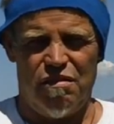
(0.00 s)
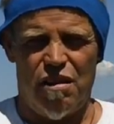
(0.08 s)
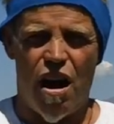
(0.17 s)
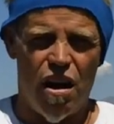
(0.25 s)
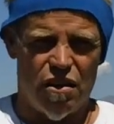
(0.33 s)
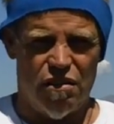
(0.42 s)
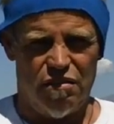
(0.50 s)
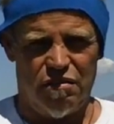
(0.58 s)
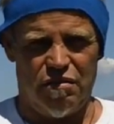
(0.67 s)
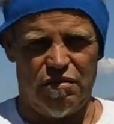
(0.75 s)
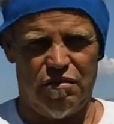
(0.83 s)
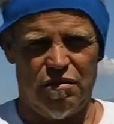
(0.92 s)
Honor.
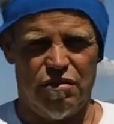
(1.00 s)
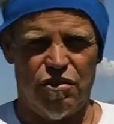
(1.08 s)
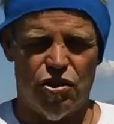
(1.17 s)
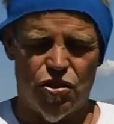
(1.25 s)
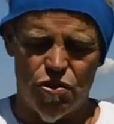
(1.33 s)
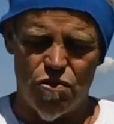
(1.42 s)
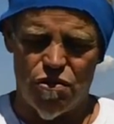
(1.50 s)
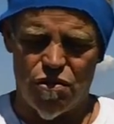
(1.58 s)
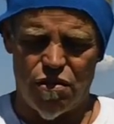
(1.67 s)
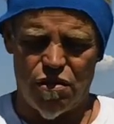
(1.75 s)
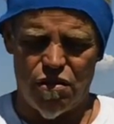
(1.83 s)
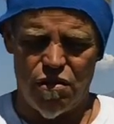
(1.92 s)
The
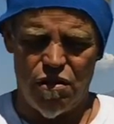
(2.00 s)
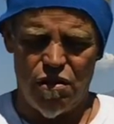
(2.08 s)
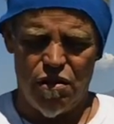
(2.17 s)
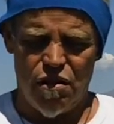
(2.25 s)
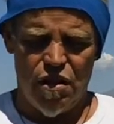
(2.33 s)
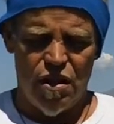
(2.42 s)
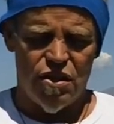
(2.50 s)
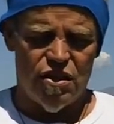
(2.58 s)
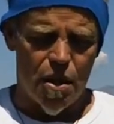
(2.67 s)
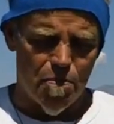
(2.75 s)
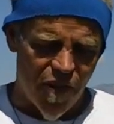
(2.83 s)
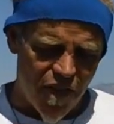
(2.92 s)
truth.
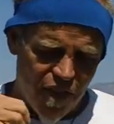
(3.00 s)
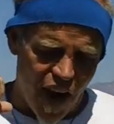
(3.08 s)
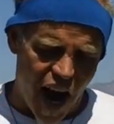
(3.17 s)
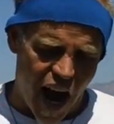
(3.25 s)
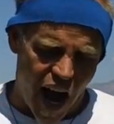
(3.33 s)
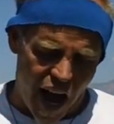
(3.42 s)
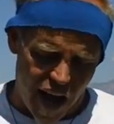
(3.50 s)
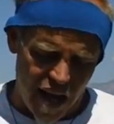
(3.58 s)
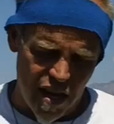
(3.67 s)
Semper Fi.